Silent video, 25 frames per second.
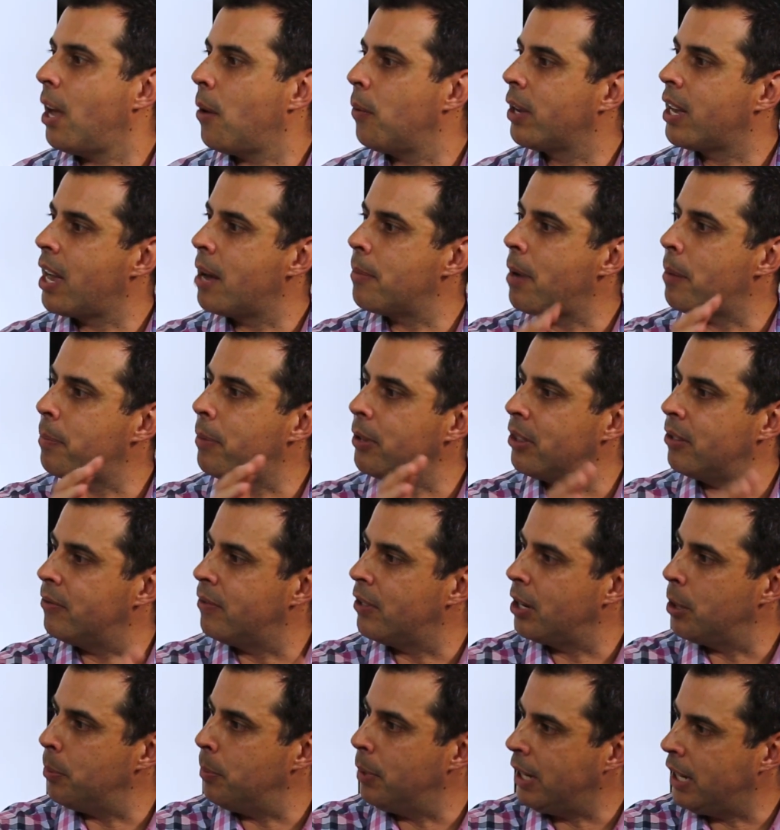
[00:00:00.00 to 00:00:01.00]
will come up at the
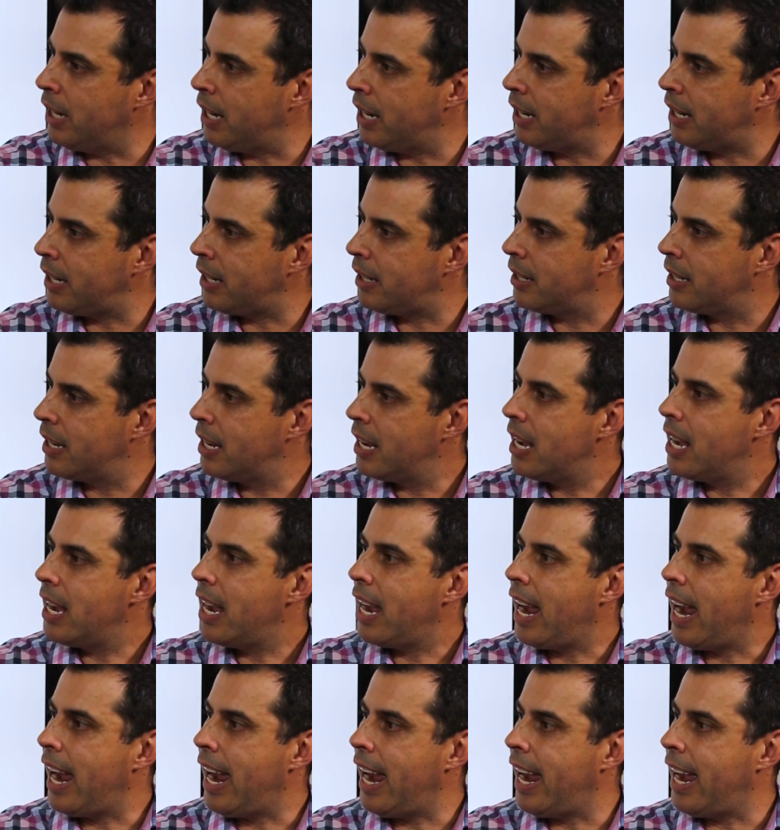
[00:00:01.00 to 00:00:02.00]
very beginning,
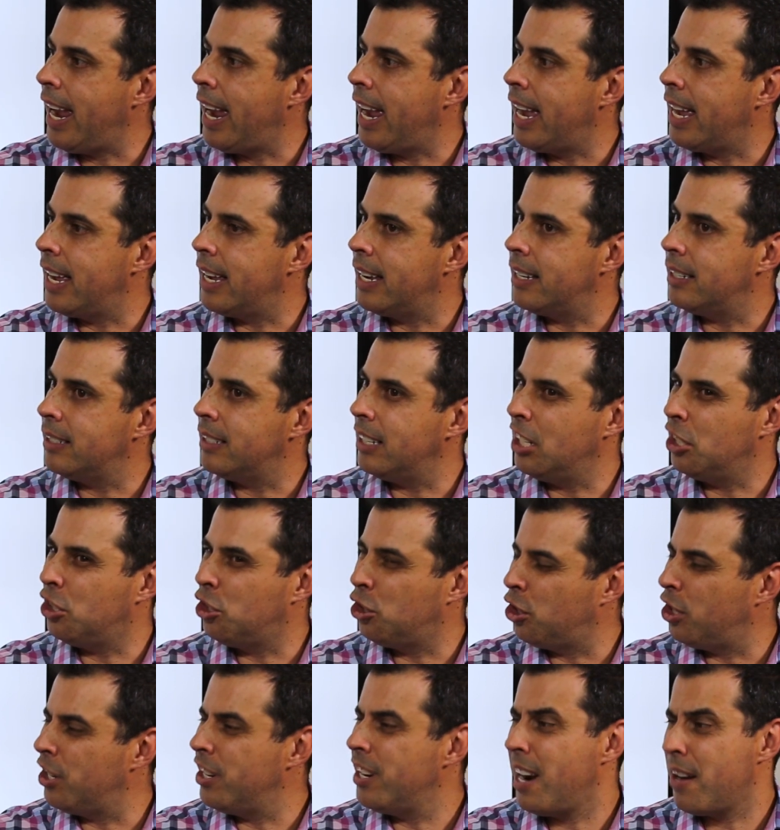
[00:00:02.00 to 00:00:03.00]
and it
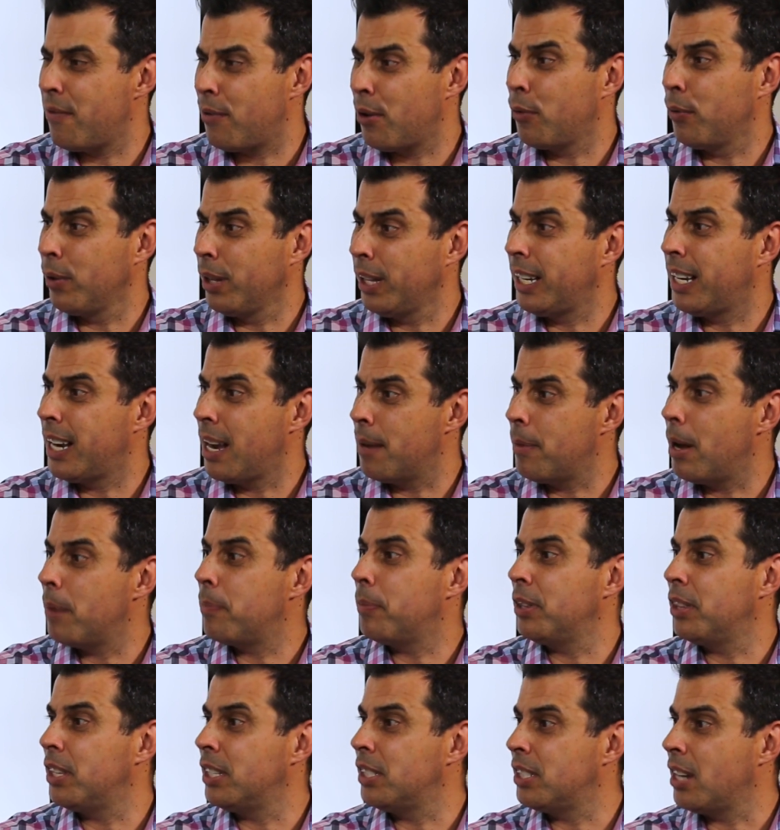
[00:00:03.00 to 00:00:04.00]
should never really come
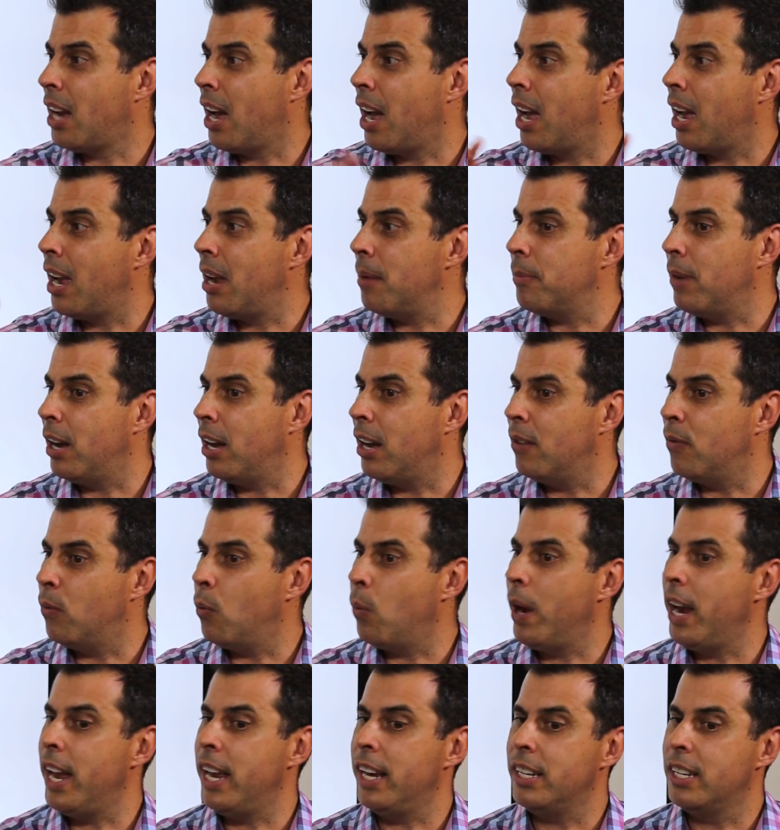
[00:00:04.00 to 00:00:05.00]
up at the time
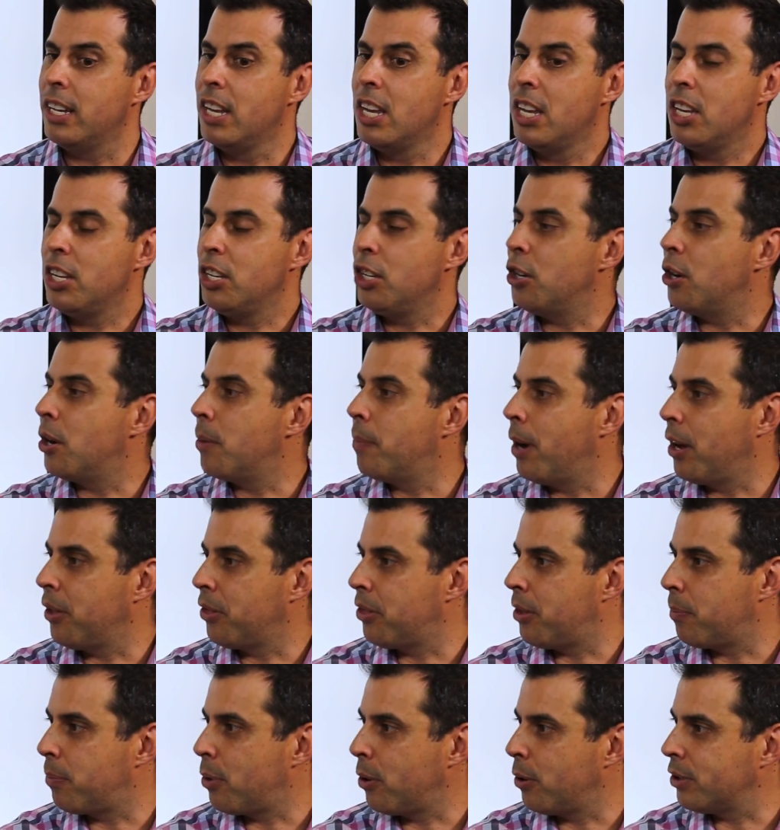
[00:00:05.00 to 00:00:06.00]
of when you're
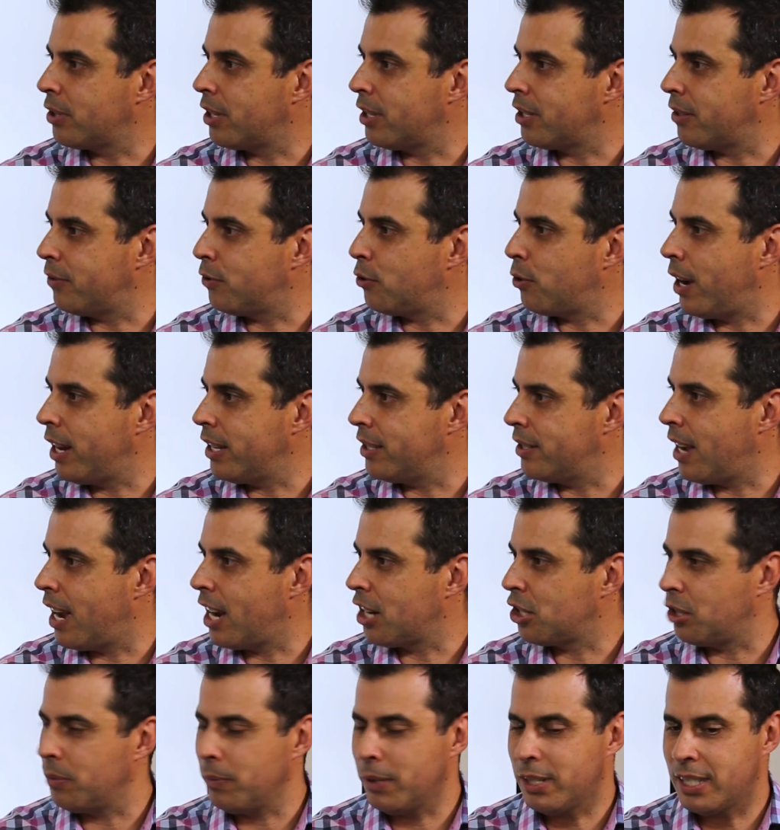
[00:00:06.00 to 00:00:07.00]
about the process of
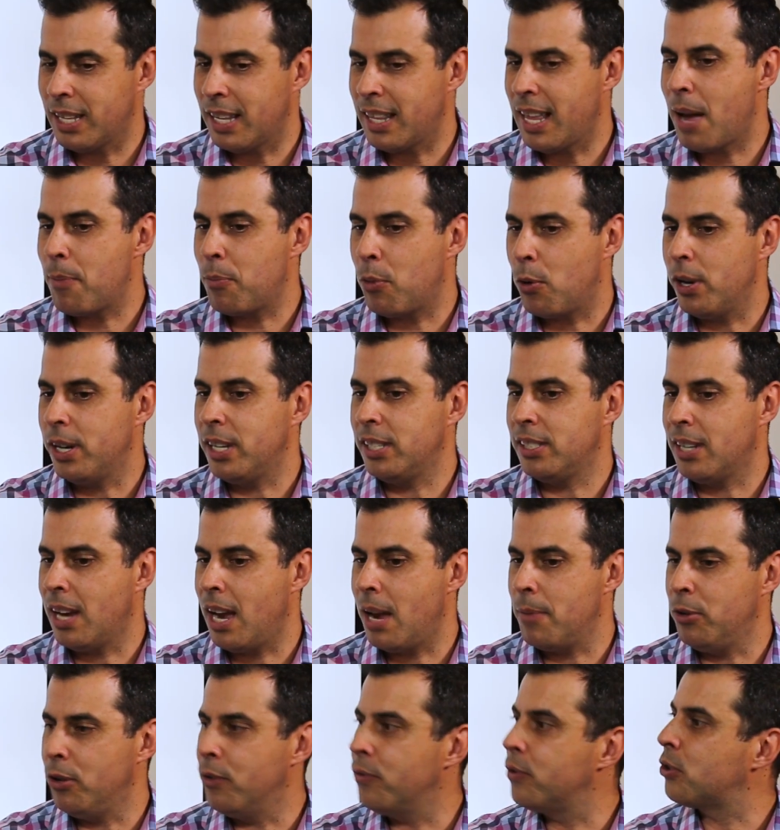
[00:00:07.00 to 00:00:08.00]
transaction, because at that point in
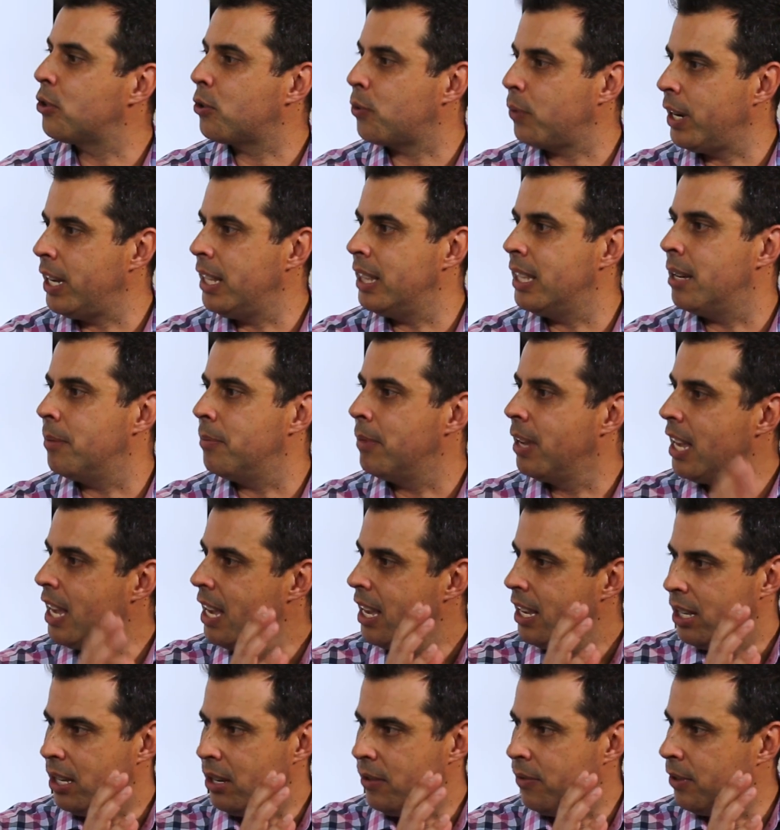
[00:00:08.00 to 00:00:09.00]
time, you've screened them,
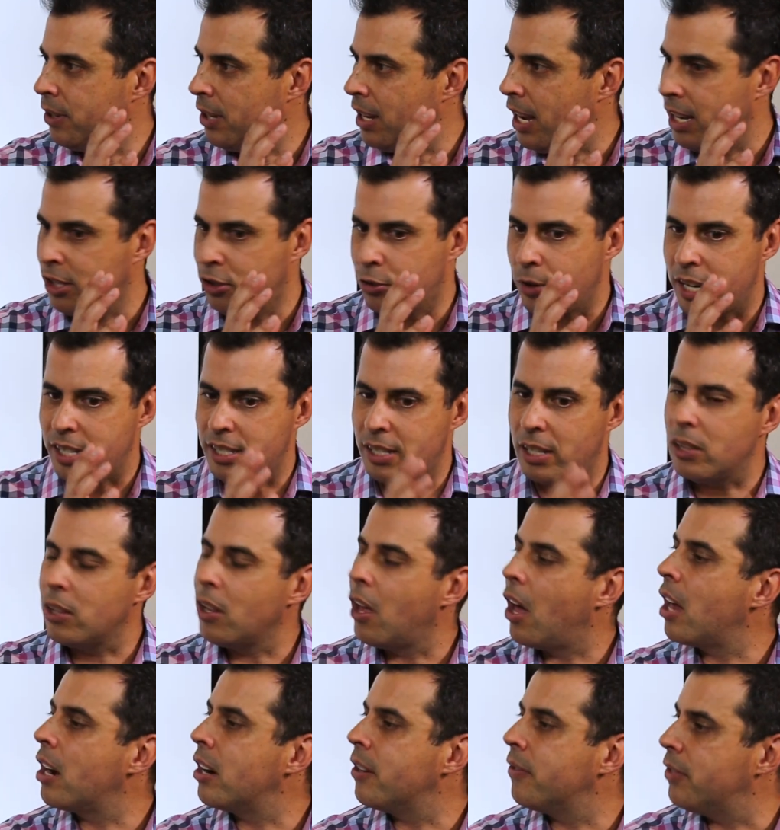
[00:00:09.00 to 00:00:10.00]
you've addressed a
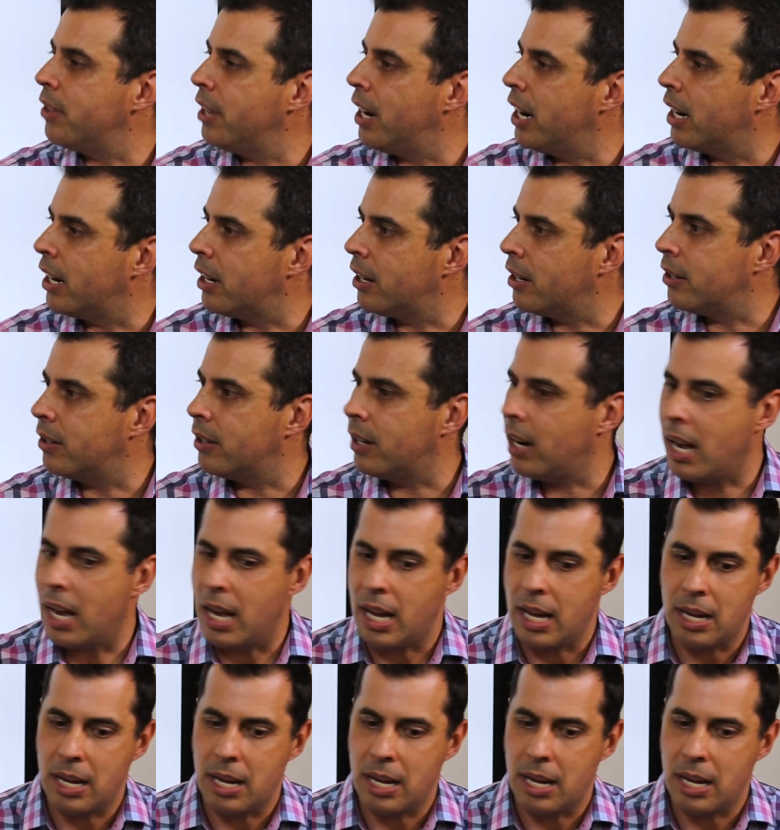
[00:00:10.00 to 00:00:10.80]
lot of their